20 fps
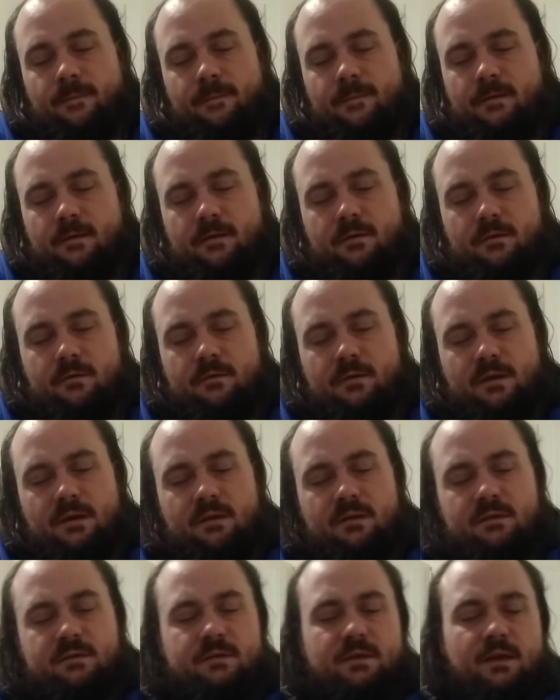You're in
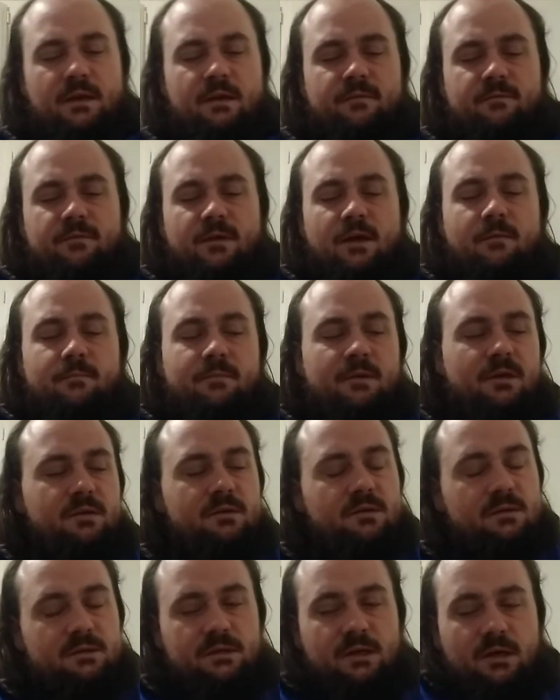the state of not being
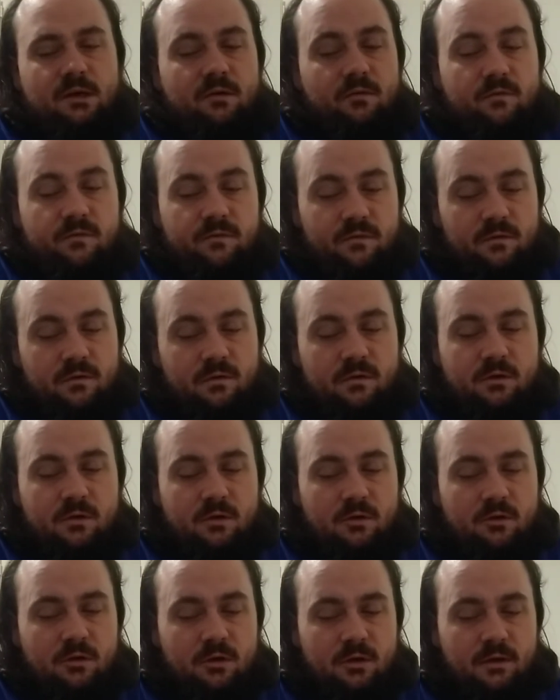yourself.
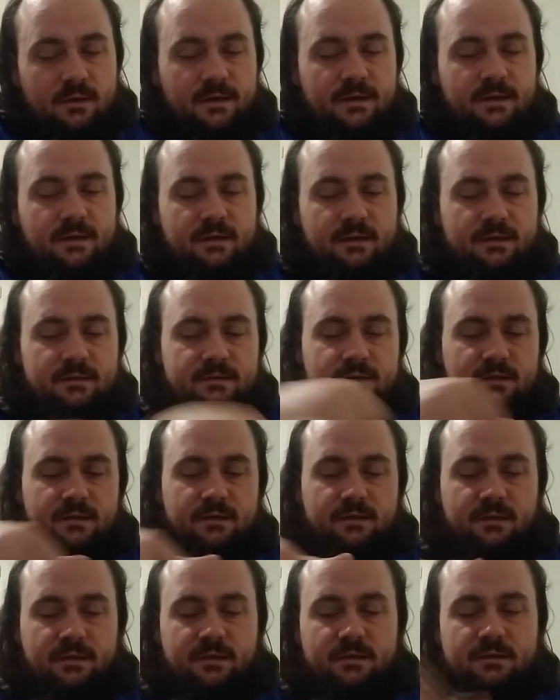And that is going
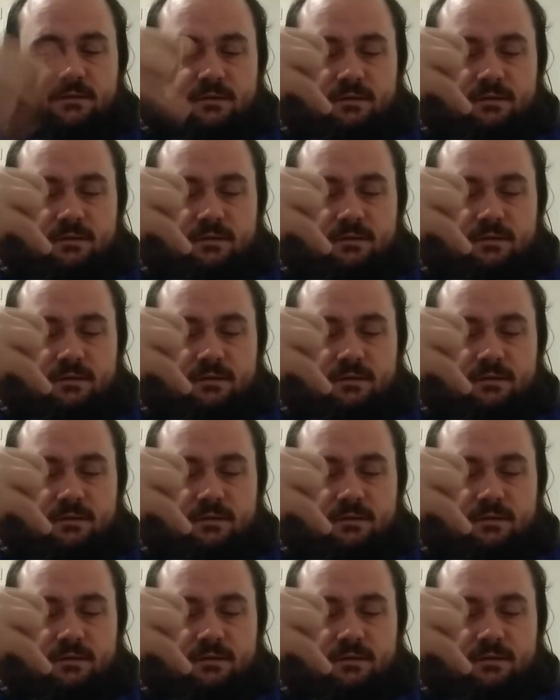to lead